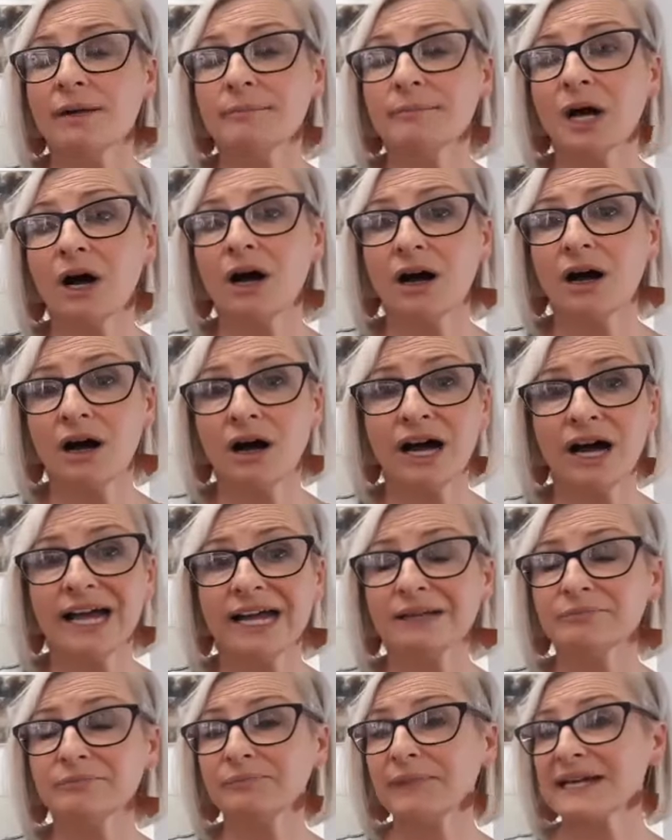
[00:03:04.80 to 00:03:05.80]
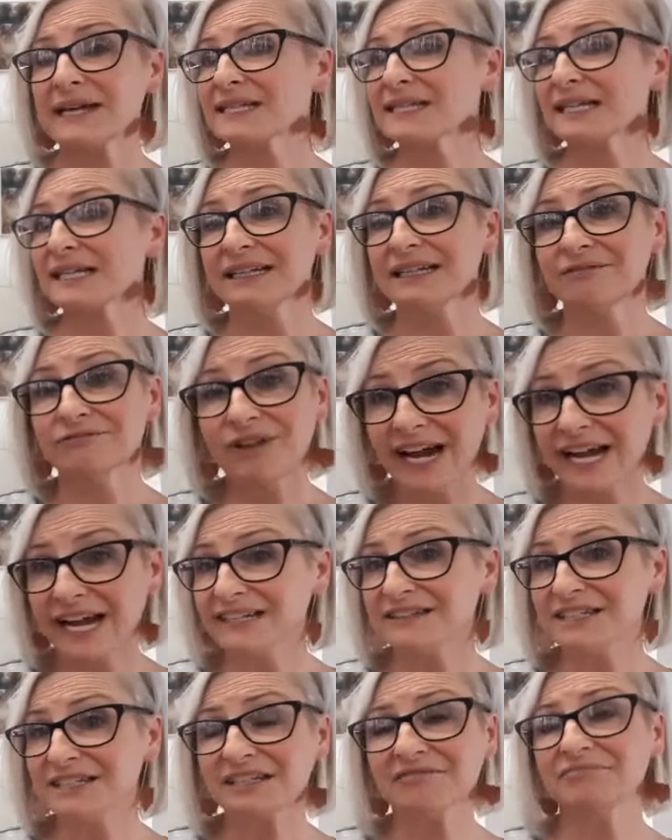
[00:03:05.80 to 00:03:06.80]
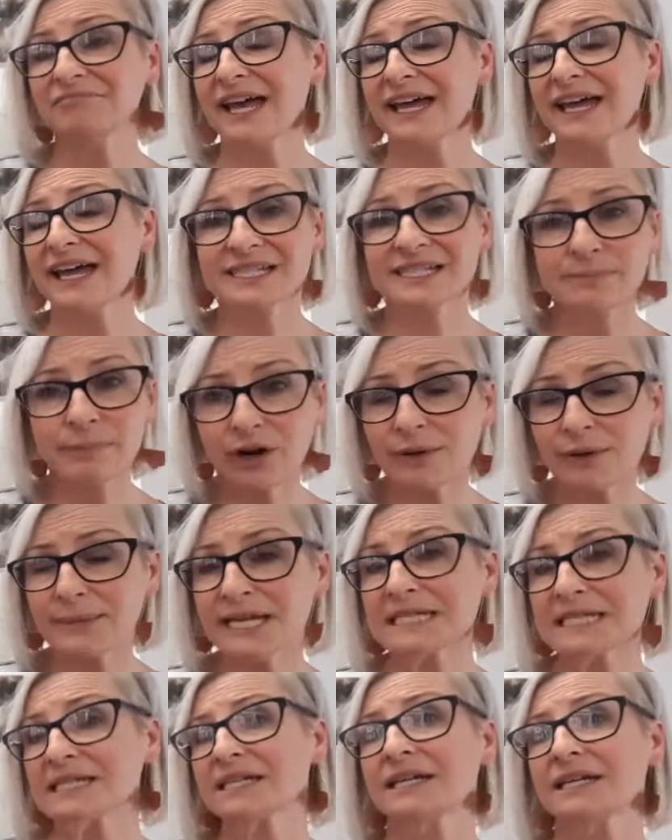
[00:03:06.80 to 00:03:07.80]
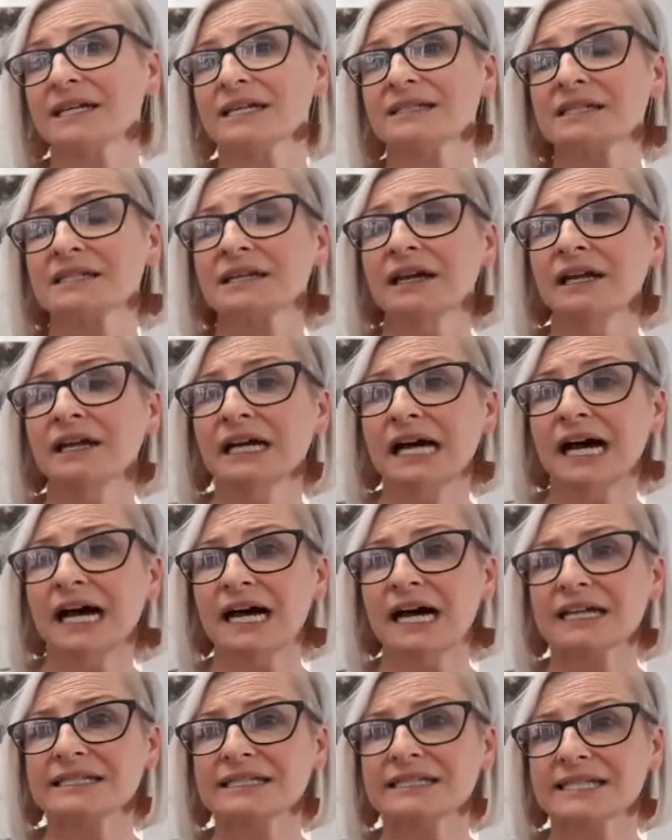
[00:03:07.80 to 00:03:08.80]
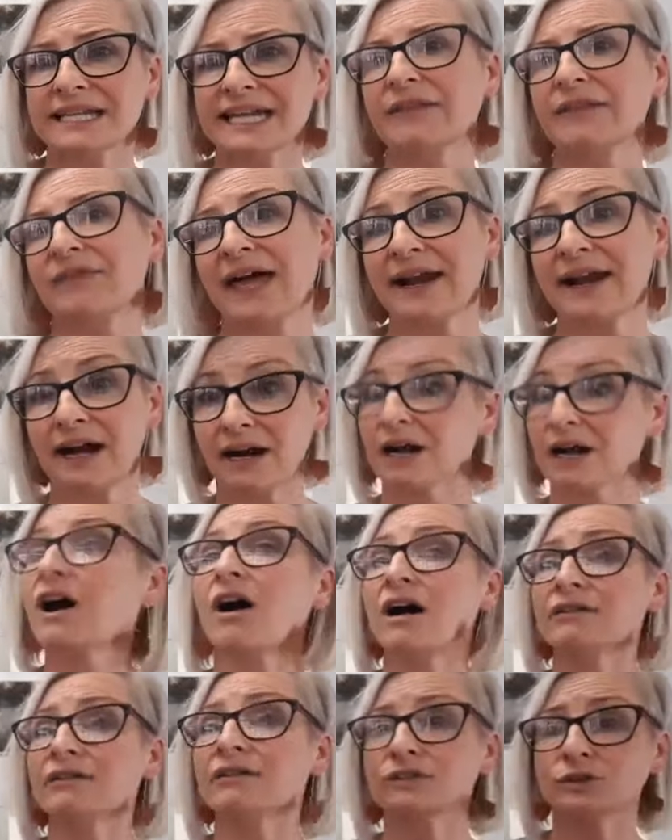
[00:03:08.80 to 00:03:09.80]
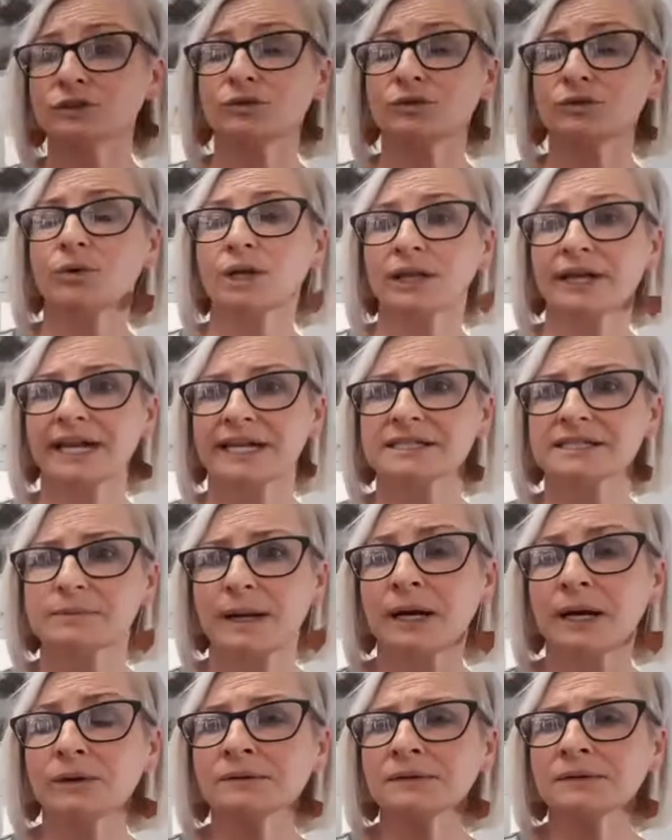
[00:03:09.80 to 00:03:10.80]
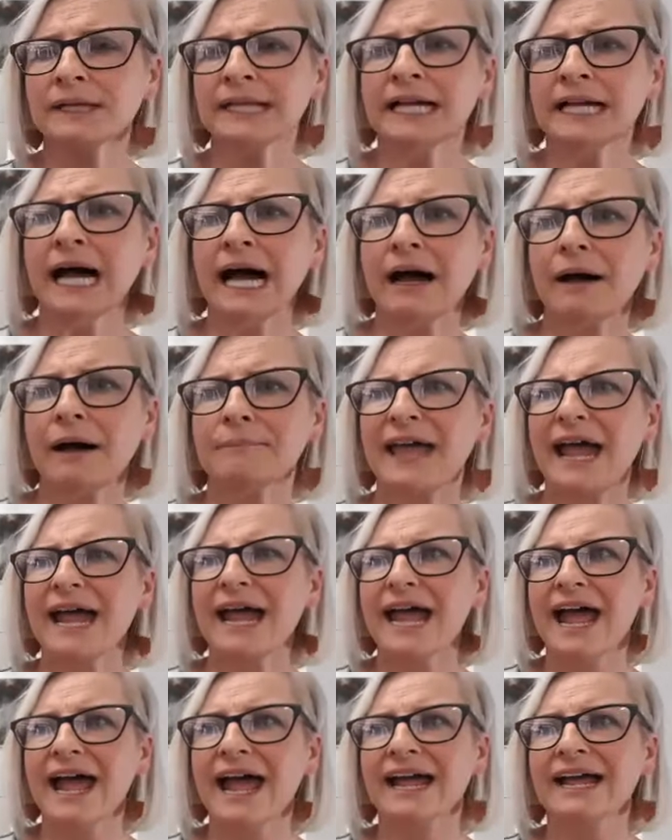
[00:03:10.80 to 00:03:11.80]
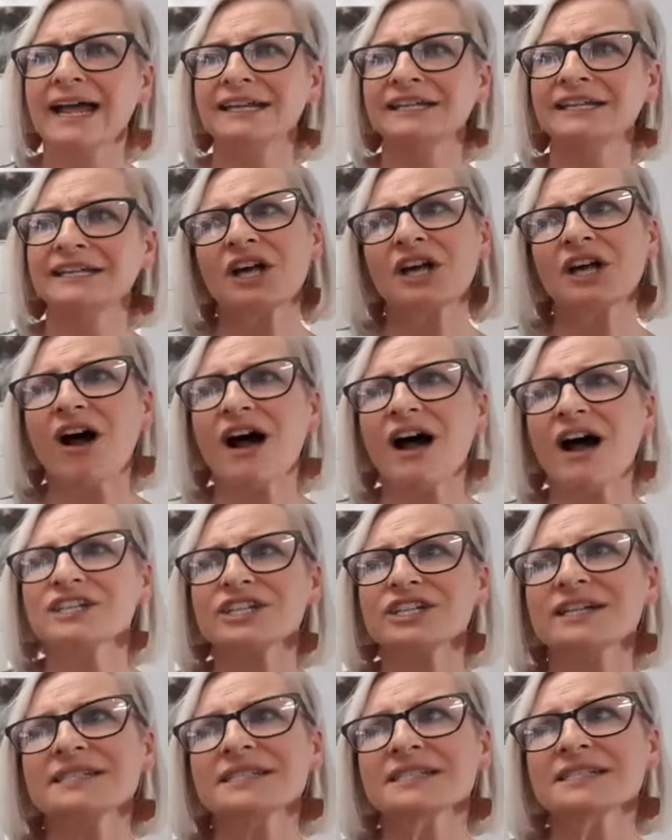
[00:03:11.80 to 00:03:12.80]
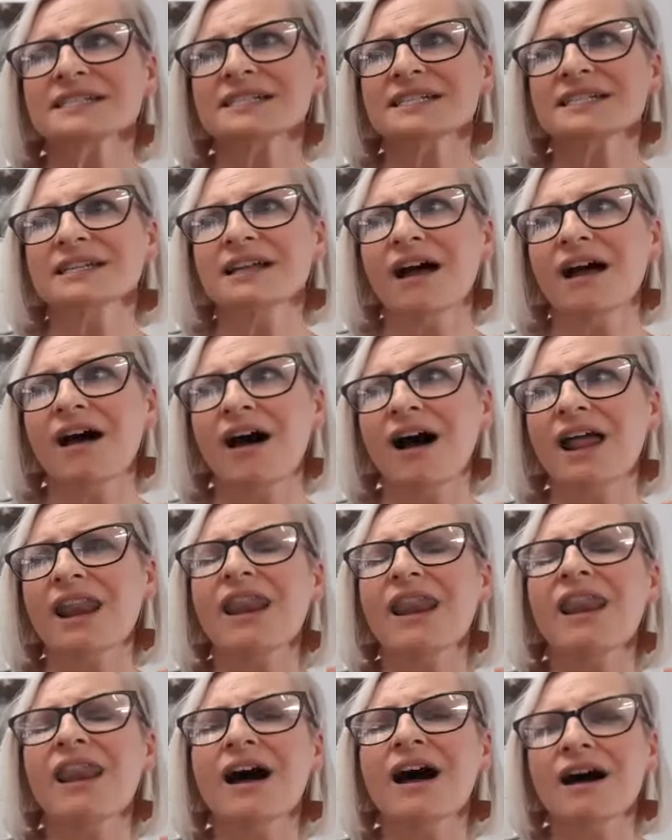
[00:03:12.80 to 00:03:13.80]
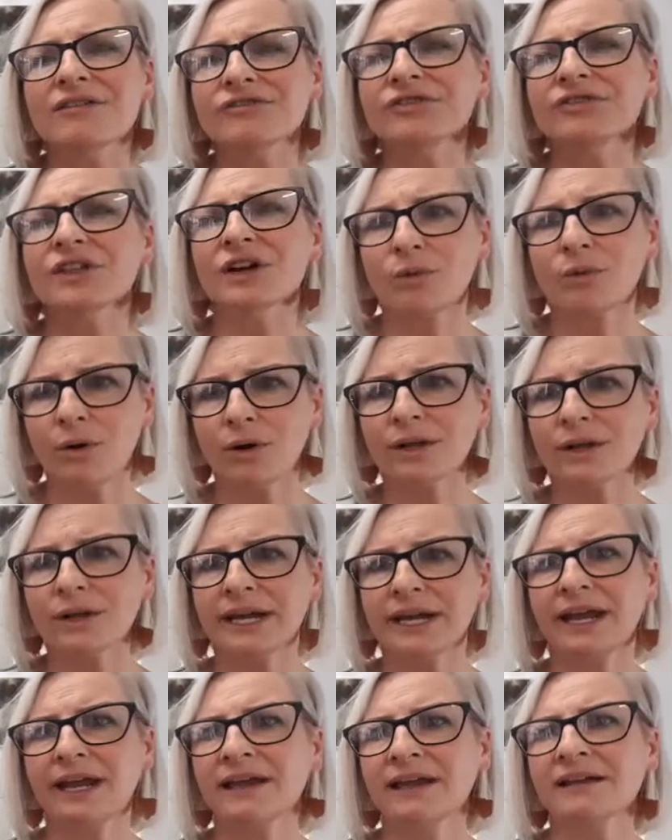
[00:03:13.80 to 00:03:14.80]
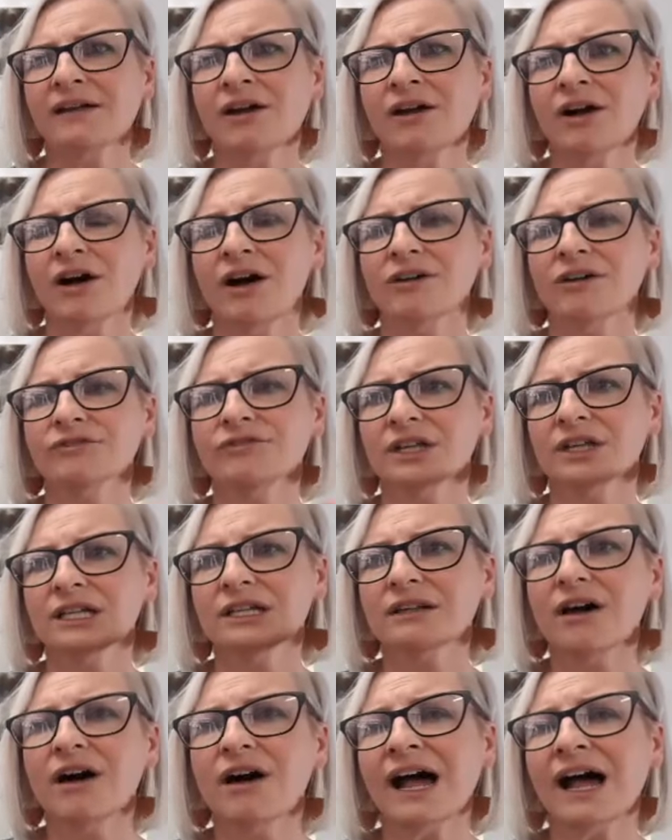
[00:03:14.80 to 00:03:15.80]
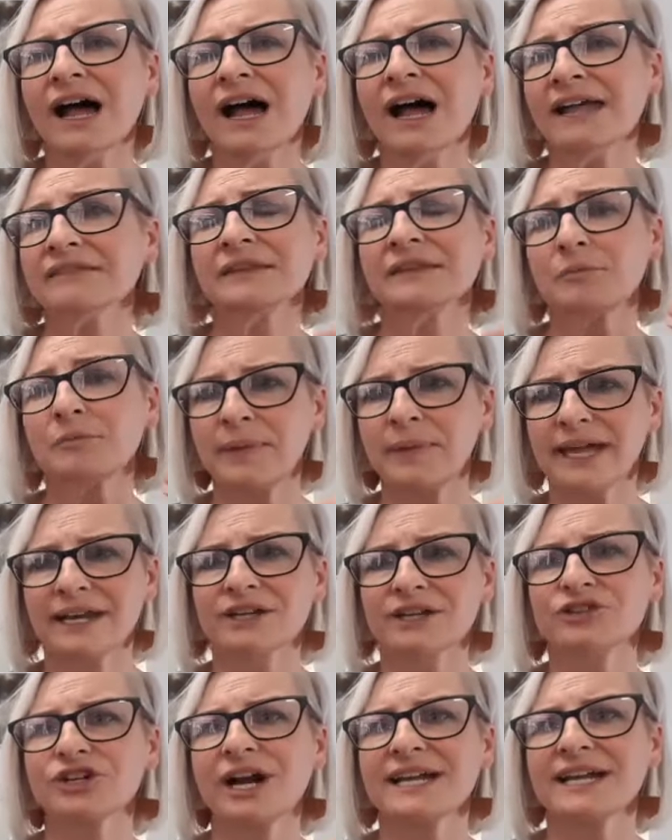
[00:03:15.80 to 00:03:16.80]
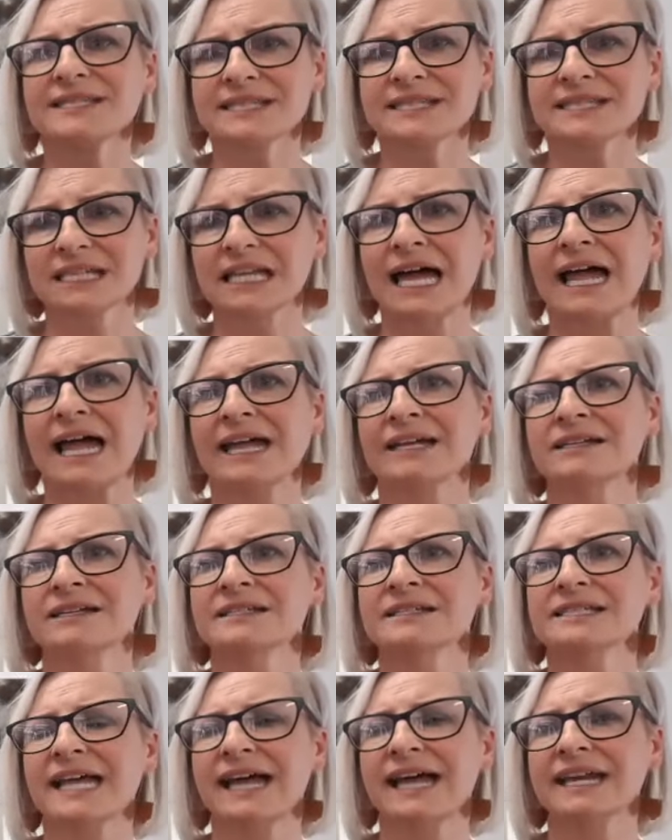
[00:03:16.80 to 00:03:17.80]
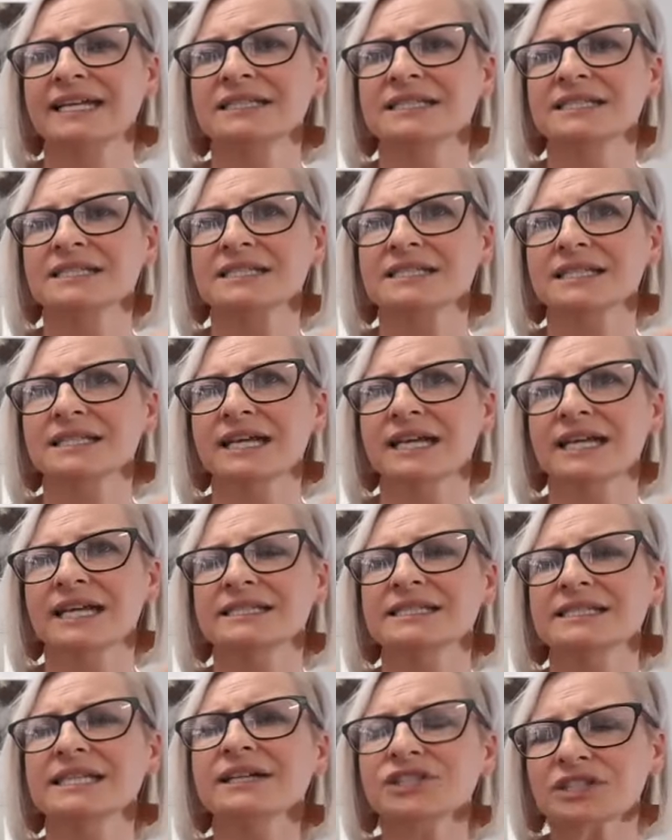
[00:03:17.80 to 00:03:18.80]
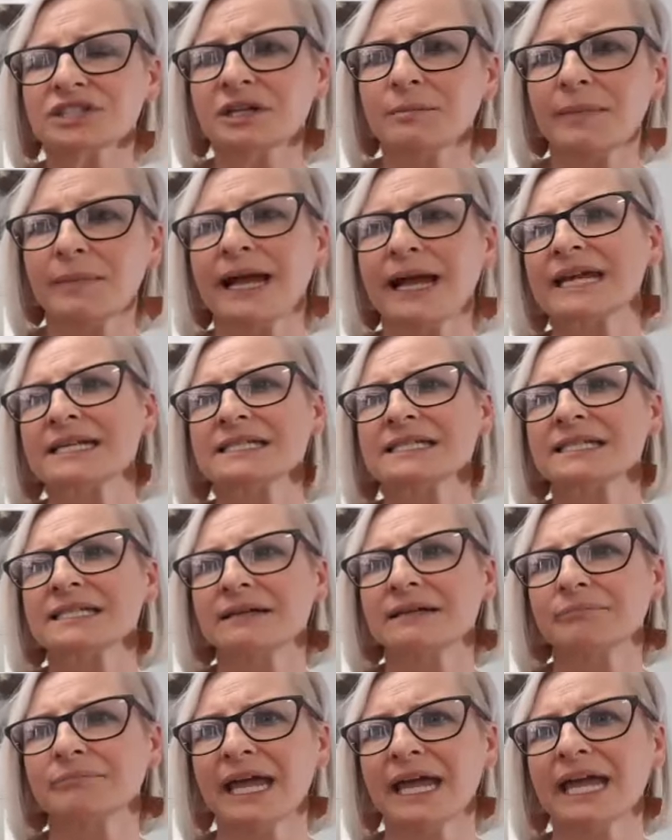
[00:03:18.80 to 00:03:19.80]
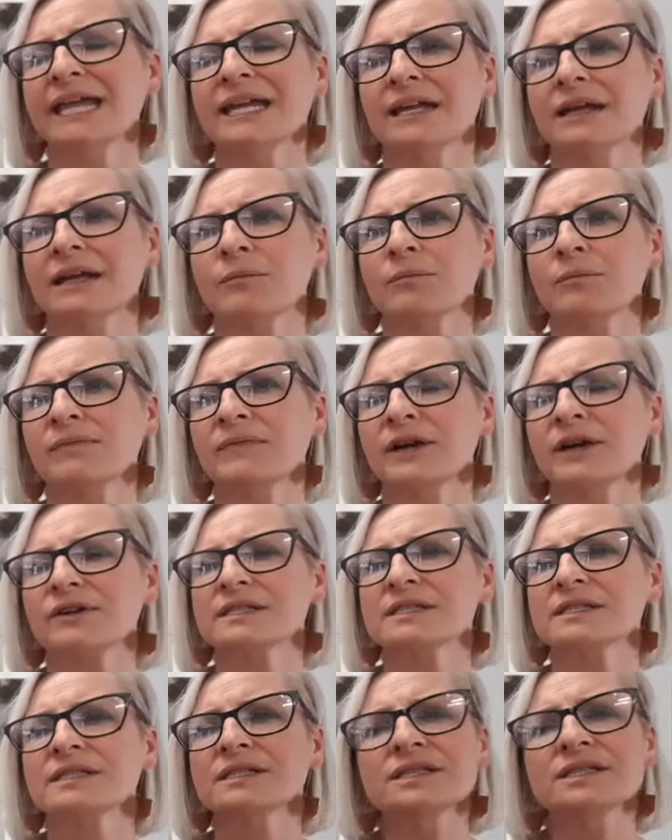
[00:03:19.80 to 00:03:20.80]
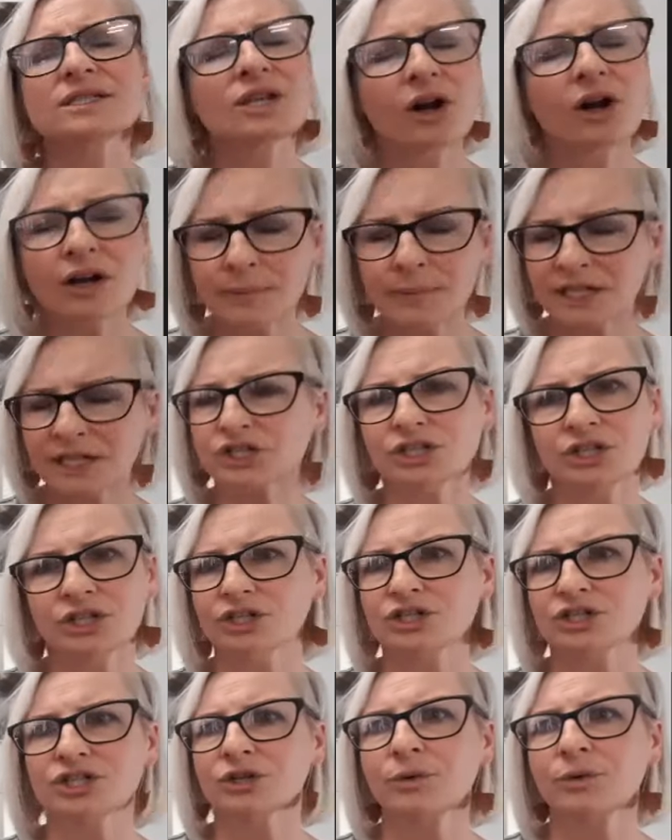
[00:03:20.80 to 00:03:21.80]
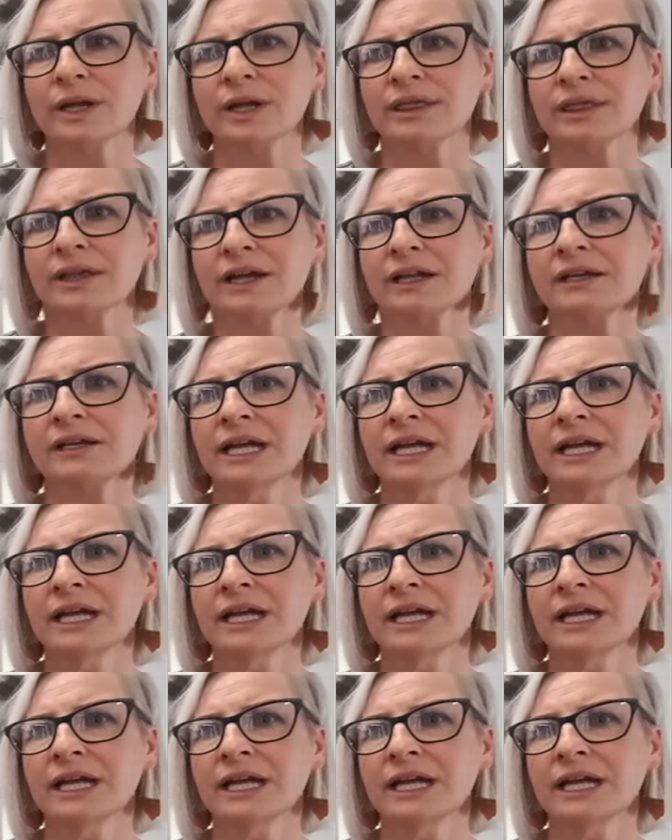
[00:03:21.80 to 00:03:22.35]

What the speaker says: I basically read and experimented to get that archival quality as well. And I love the quality of the light that penetrates the layers, and it's such an amazing medium. There is so much you can do with it.